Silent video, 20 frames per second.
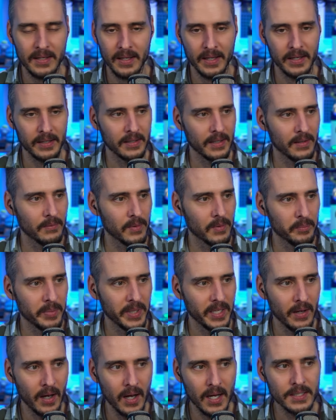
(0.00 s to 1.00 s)
Like, it would
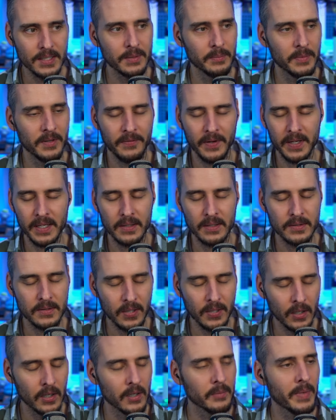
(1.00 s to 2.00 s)
be awesome if I could
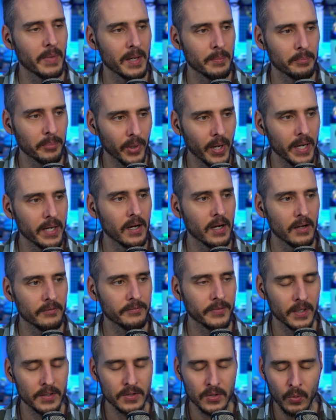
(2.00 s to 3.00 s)
turn my brain off
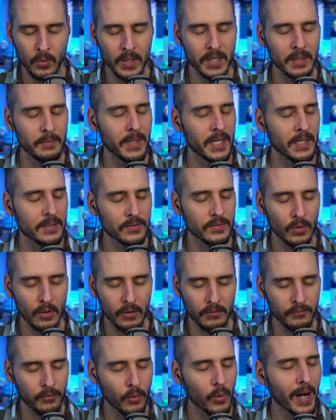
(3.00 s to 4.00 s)
for 20 minutes or
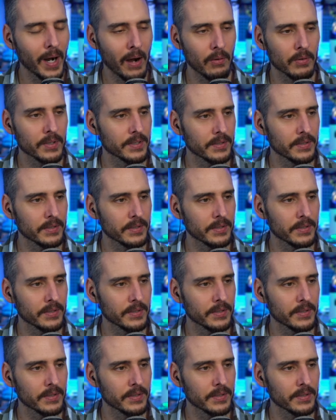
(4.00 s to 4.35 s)
four hours a